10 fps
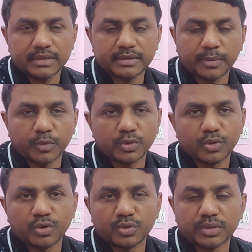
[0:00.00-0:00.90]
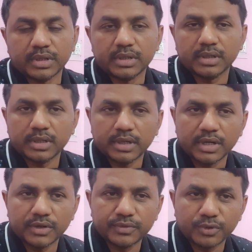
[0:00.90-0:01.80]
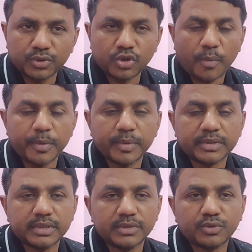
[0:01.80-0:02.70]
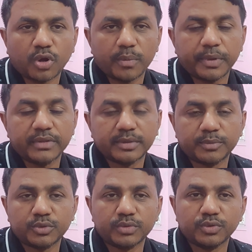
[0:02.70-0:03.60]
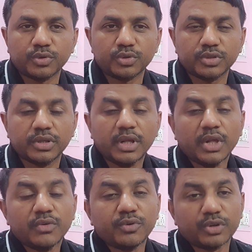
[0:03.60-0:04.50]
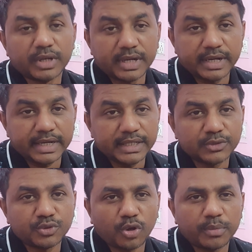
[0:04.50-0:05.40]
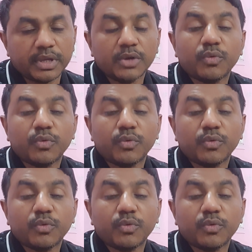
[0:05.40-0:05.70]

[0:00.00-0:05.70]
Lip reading: Suppose you go to the photocopy machine shop, and you go to the photo creating shop,